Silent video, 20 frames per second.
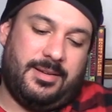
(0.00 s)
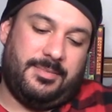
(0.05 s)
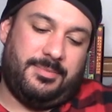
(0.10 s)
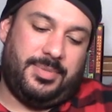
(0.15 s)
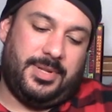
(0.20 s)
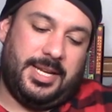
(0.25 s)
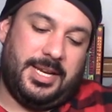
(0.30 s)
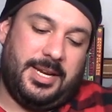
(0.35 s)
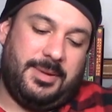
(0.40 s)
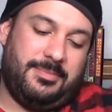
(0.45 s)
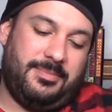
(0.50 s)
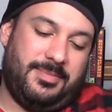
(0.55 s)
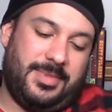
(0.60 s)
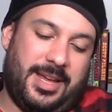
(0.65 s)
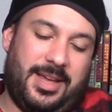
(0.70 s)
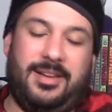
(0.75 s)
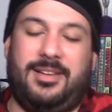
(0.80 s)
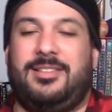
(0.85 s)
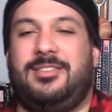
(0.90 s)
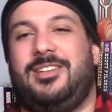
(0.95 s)
Blame
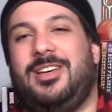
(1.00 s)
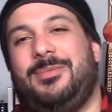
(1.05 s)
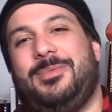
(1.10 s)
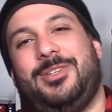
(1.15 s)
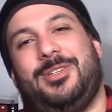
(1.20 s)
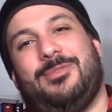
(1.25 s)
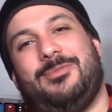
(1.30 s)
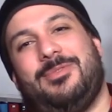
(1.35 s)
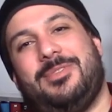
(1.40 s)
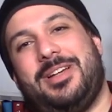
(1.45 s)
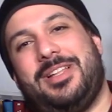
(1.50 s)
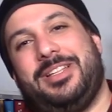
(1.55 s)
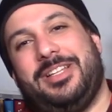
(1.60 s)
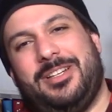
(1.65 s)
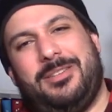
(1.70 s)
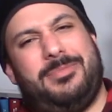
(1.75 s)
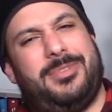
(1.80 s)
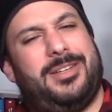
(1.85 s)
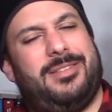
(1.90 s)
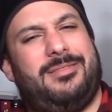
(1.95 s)
A&W a
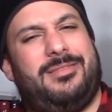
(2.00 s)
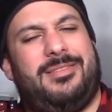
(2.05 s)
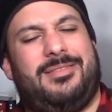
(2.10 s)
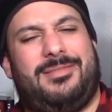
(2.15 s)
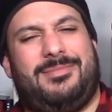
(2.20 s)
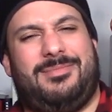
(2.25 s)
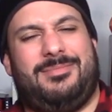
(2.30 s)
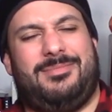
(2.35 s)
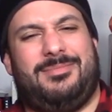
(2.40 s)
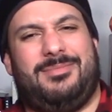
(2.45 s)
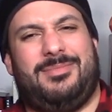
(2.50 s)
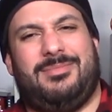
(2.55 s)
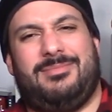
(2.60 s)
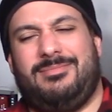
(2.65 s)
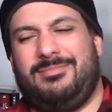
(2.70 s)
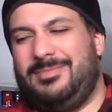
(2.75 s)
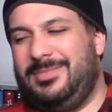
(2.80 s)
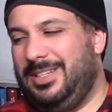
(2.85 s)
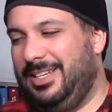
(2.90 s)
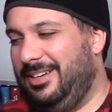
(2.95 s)
little bit,
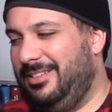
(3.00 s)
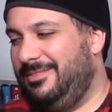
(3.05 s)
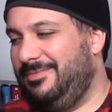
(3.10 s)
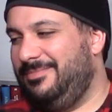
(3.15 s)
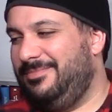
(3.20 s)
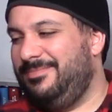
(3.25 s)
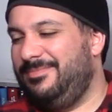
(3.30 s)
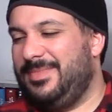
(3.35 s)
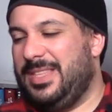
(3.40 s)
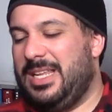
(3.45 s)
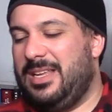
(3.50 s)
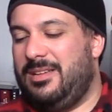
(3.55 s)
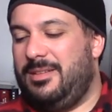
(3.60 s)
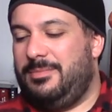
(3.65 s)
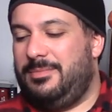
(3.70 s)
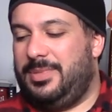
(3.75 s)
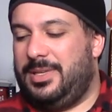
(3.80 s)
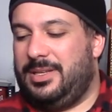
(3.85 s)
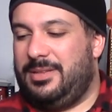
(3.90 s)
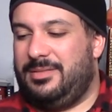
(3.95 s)
you know,
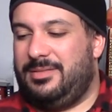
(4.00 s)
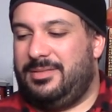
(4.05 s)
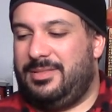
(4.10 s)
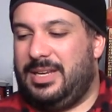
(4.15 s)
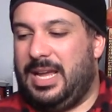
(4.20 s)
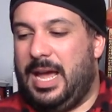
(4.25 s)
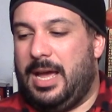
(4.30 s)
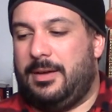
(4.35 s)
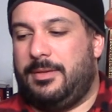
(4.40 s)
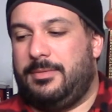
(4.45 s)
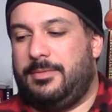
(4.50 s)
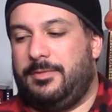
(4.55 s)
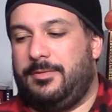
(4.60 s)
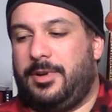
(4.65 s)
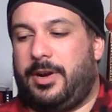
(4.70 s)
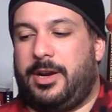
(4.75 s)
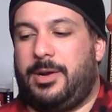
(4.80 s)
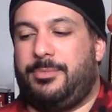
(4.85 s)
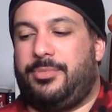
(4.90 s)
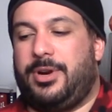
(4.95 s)
but yeah,
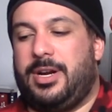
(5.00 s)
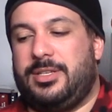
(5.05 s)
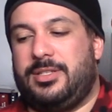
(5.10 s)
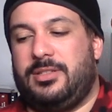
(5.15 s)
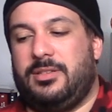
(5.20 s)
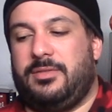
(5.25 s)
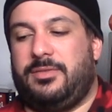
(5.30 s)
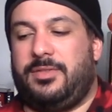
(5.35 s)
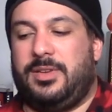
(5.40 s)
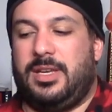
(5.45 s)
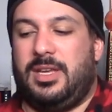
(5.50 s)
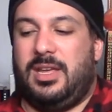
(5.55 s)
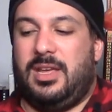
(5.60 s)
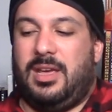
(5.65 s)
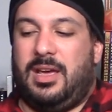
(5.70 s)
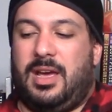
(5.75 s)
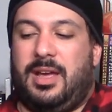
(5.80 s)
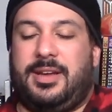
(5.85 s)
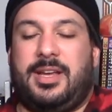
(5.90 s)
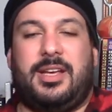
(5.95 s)
very impressive.
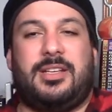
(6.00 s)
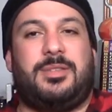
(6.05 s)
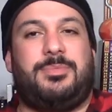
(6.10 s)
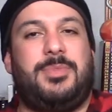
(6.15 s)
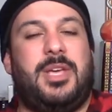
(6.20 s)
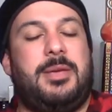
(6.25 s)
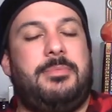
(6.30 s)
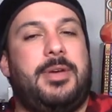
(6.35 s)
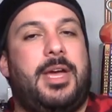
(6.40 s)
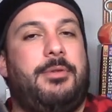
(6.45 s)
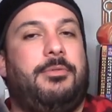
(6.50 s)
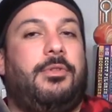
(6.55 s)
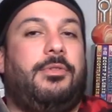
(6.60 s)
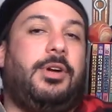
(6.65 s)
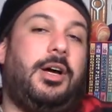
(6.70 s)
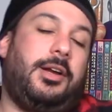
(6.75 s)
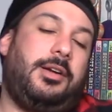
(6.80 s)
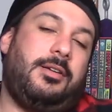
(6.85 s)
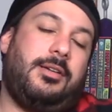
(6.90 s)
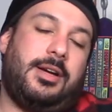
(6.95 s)
I guess maybe I
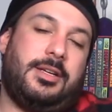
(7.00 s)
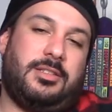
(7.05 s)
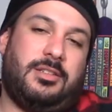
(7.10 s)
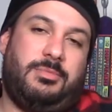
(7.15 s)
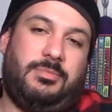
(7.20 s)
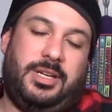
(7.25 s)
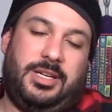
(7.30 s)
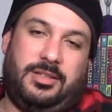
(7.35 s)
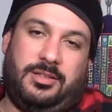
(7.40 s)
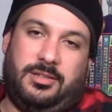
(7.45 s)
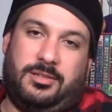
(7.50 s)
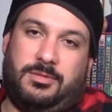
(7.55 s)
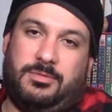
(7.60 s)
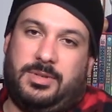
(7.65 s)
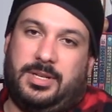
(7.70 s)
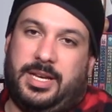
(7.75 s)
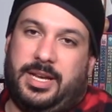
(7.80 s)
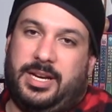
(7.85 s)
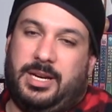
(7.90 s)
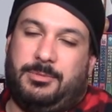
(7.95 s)
won't underestimate you
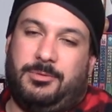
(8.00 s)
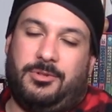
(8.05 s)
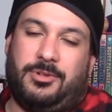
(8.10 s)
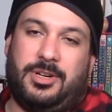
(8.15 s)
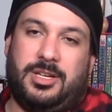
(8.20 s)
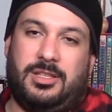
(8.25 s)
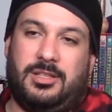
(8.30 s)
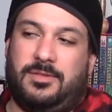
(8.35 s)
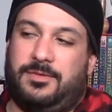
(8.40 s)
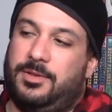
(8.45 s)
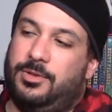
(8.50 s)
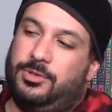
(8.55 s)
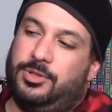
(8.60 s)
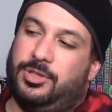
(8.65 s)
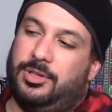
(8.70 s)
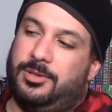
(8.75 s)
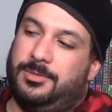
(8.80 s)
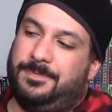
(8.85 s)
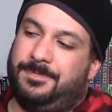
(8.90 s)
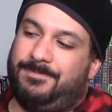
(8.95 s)
anymore in the
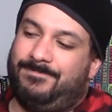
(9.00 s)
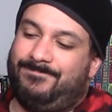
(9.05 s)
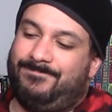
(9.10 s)
future.